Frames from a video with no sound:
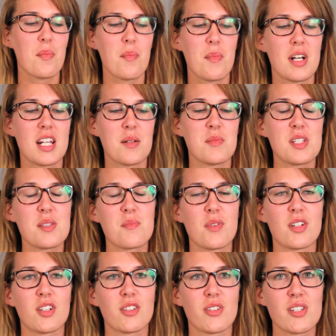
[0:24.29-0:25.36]
My name is
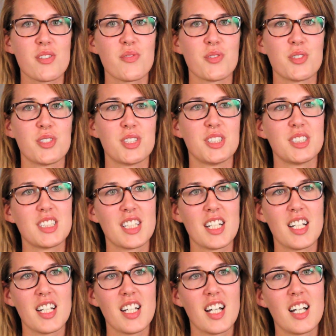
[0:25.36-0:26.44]
Monika Rostvold.
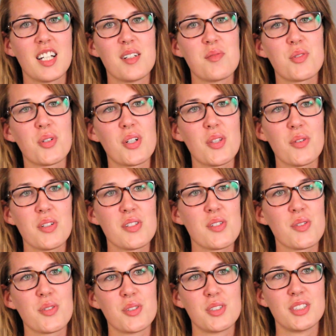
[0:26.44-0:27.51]
I am 23
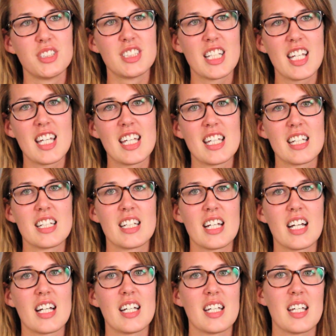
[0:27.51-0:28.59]
years old and
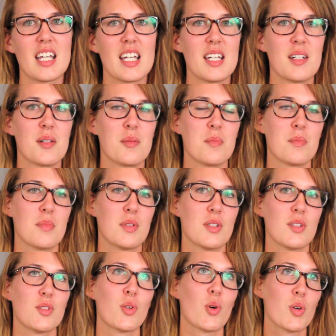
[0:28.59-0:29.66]
I am
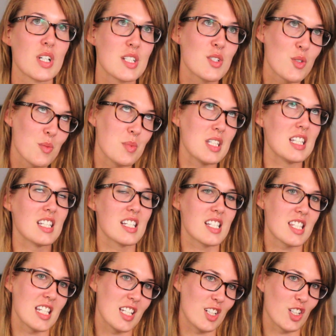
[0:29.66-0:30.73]
going to be a
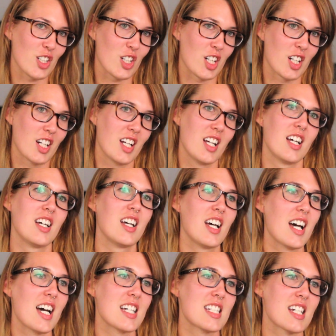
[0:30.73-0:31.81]
senior
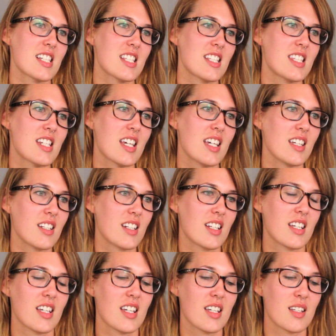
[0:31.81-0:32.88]
at Texas State,
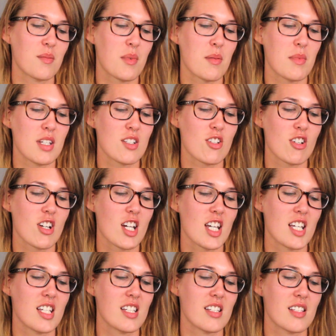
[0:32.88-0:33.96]
and my major
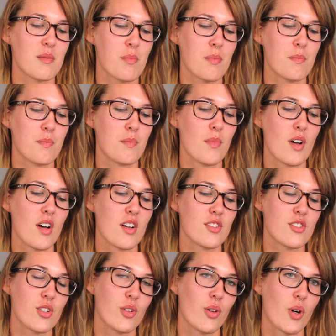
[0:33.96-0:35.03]
is a
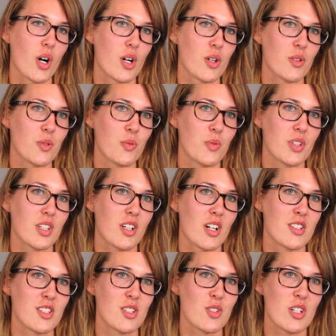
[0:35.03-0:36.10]
studio art with a
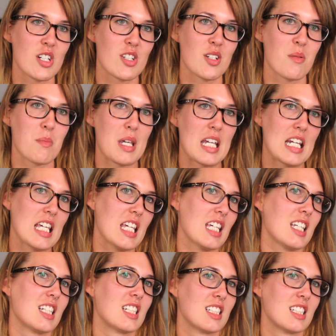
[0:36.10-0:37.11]
concentration in painting.